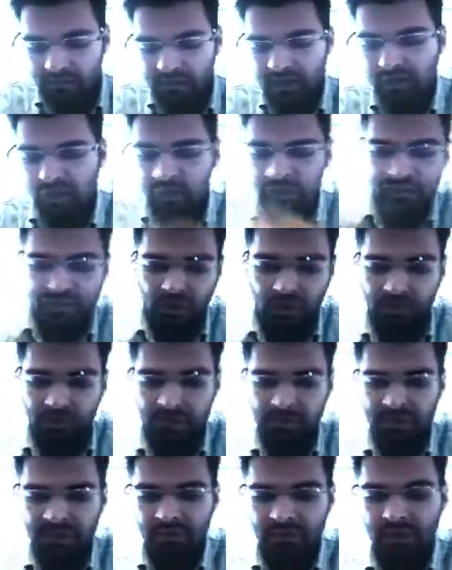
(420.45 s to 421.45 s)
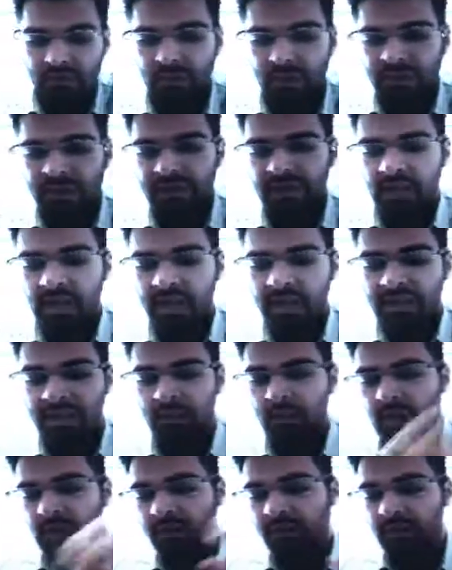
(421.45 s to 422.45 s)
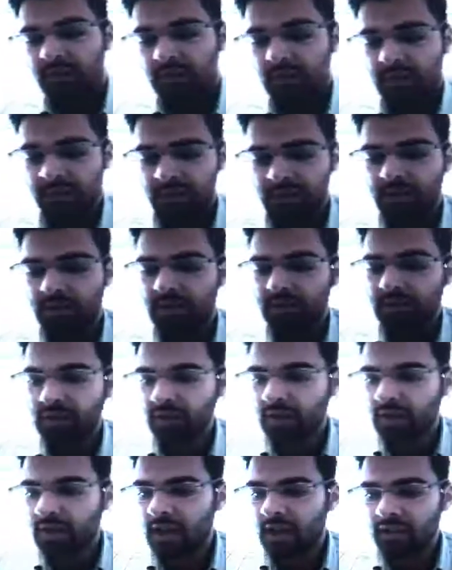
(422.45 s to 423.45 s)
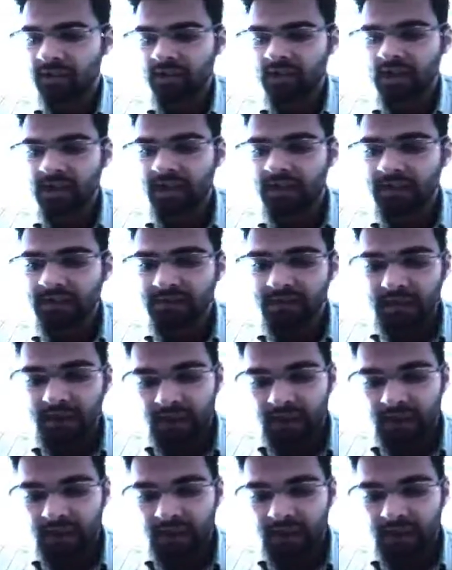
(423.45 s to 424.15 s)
the insurance companies from one side and we have the customers on the other side.